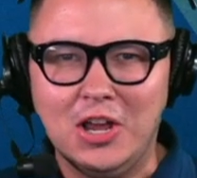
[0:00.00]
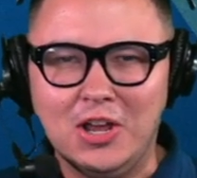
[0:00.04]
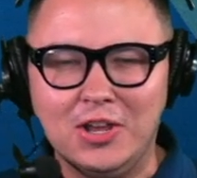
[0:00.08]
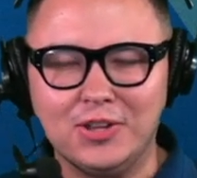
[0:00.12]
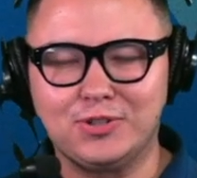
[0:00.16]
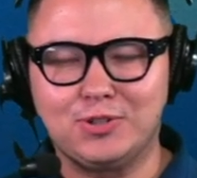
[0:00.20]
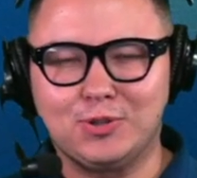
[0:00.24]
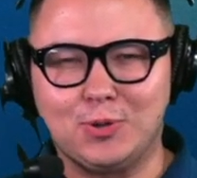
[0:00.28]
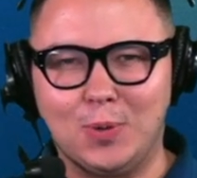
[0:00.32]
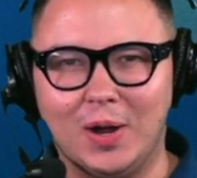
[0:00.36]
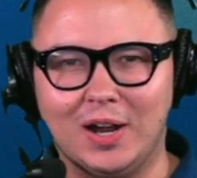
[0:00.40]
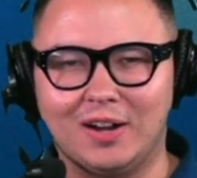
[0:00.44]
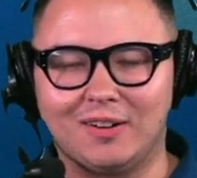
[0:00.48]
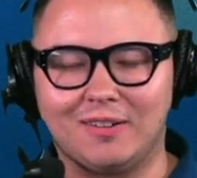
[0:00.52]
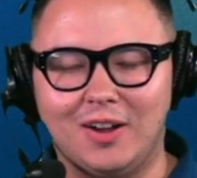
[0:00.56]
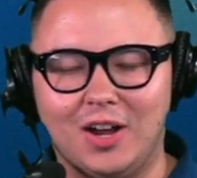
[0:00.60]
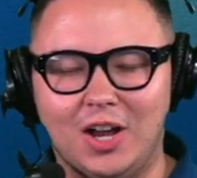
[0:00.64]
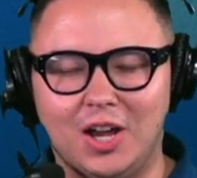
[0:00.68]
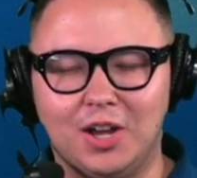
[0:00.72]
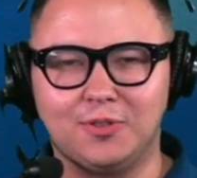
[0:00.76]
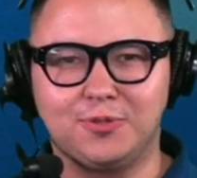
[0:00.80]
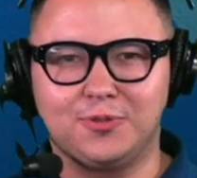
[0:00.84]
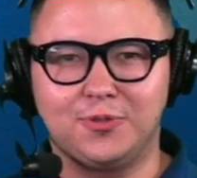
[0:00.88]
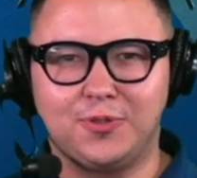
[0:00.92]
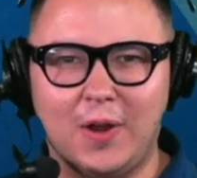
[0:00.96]
square
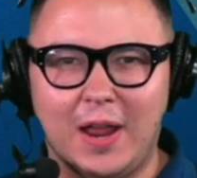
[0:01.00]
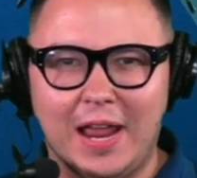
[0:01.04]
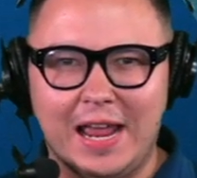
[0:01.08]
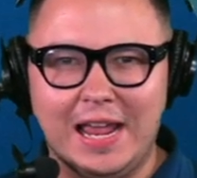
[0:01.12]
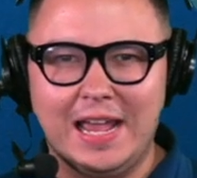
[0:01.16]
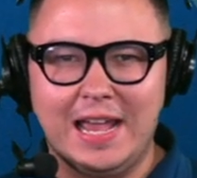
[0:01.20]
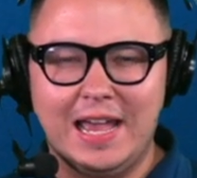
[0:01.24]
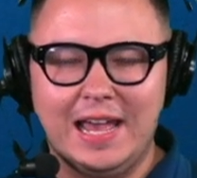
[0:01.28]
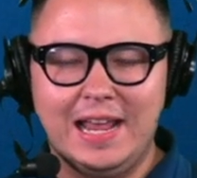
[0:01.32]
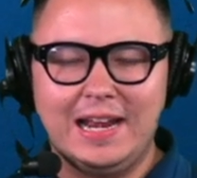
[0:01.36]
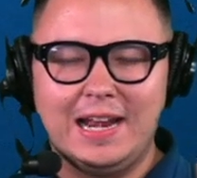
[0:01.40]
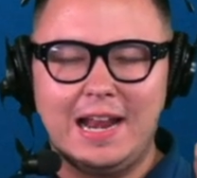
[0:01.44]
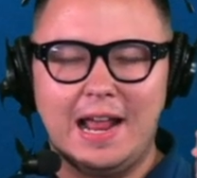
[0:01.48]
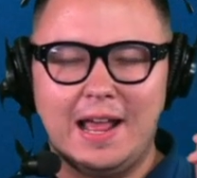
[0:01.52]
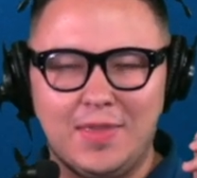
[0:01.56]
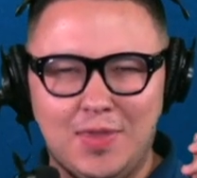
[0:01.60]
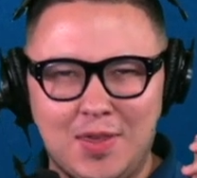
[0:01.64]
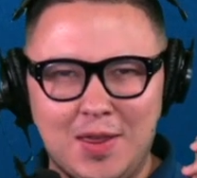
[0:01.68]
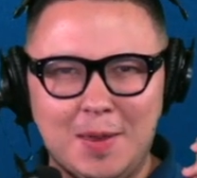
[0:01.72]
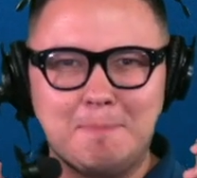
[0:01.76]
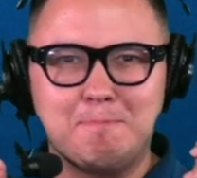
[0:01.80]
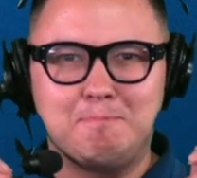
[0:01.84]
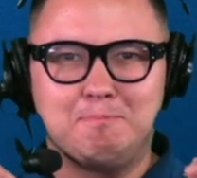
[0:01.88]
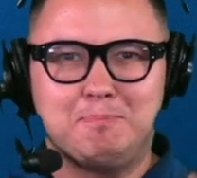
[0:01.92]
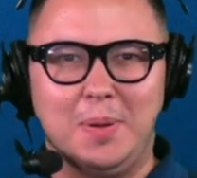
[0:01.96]
off in
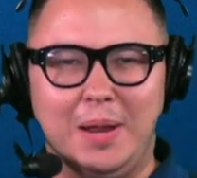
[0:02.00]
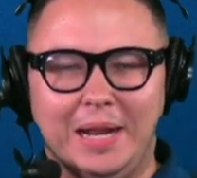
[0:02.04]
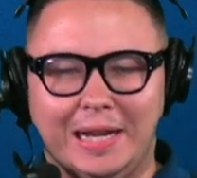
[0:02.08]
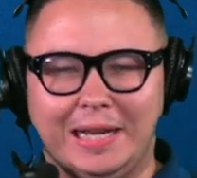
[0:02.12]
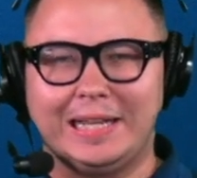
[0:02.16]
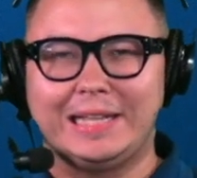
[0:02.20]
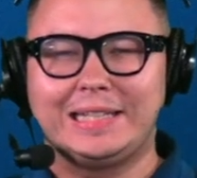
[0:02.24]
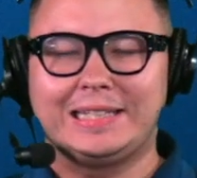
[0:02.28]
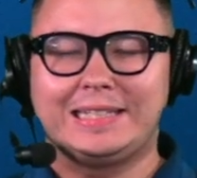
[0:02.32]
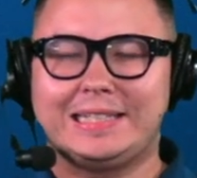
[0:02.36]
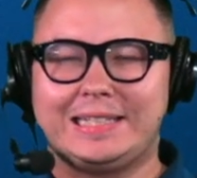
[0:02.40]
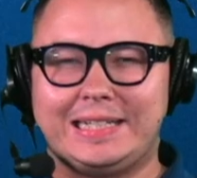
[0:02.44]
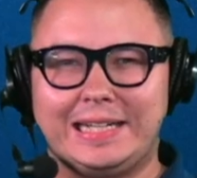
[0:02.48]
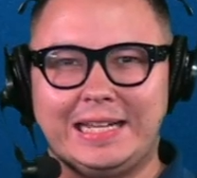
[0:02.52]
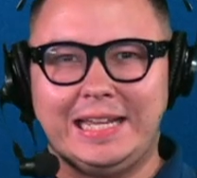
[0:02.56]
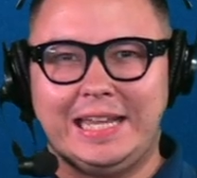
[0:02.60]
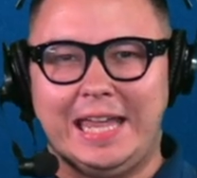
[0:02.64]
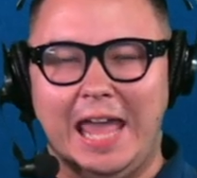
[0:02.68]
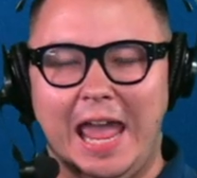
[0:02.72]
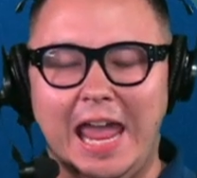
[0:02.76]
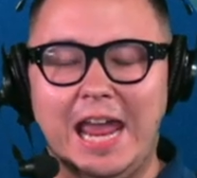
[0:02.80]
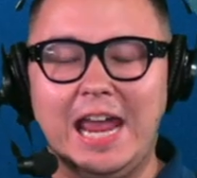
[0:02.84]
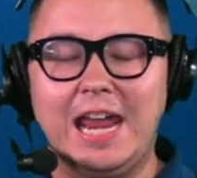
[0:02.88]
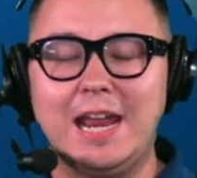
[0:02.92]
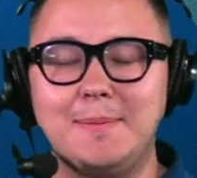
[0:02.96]
the biggest
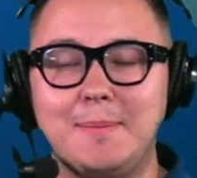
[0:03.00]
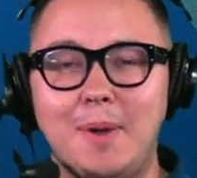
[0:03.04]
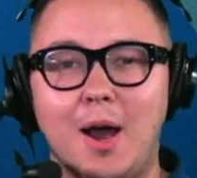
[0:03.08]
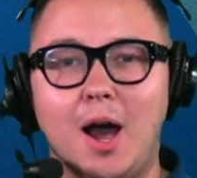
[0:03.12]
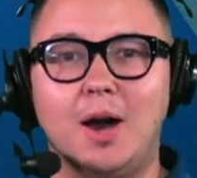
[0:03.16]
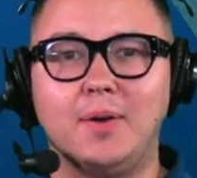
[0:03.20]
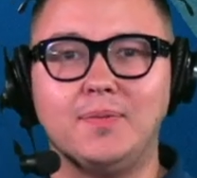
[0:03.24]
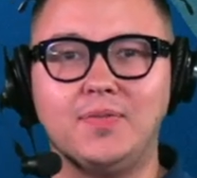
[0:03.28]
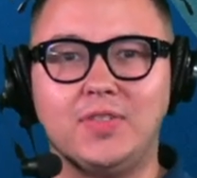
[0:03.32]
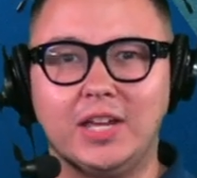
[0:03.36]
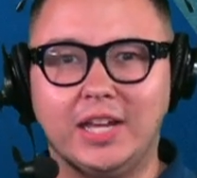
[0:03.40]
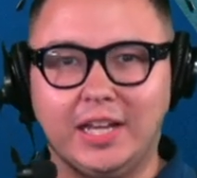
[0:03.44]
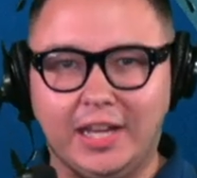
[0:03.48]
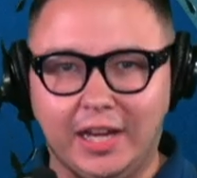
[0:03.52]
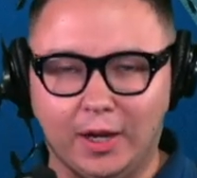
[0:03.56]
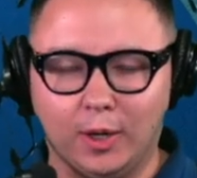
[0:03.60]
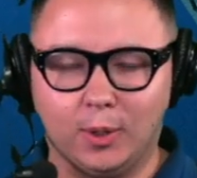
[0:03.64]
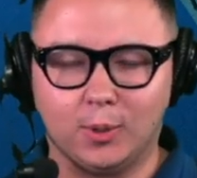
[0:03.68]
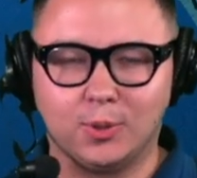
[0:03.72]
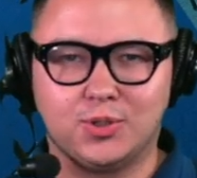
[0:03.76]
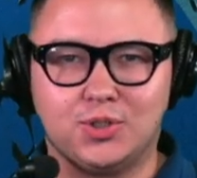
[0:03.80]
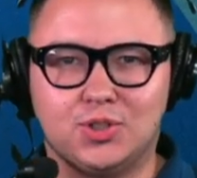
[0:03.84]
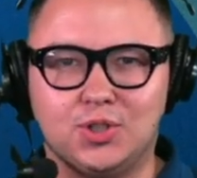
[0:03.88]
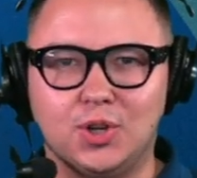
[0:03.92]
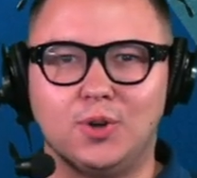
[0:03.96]
game of the
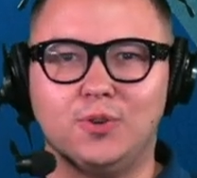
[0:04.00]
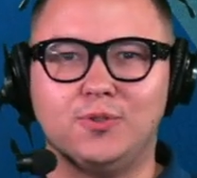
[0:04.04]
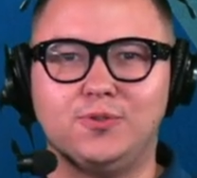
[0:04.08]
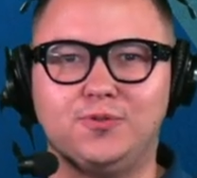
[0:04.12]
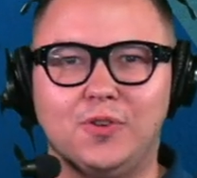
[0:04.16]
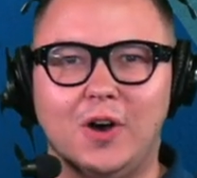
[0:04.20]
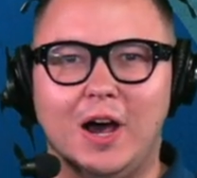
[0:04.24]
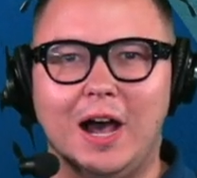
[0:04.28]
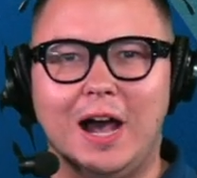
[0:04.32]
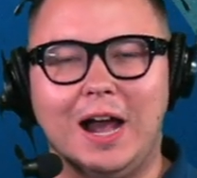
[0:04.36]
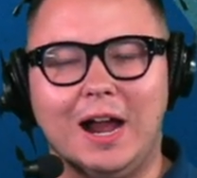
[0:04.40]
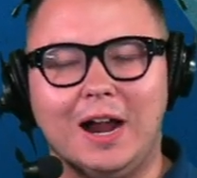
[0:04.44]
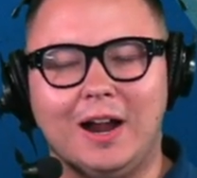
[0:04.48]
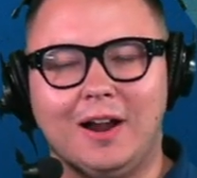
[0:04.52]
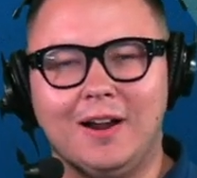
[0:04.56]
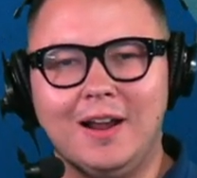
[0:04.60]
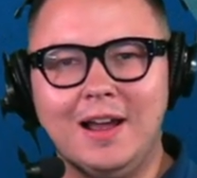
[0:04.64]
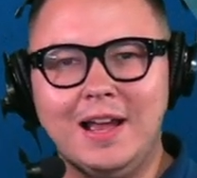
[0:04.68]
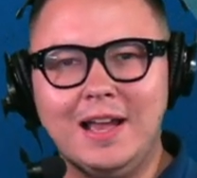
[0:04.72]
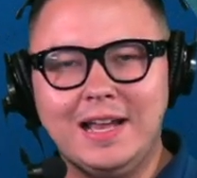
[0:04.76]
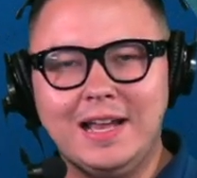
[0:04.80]
year so far,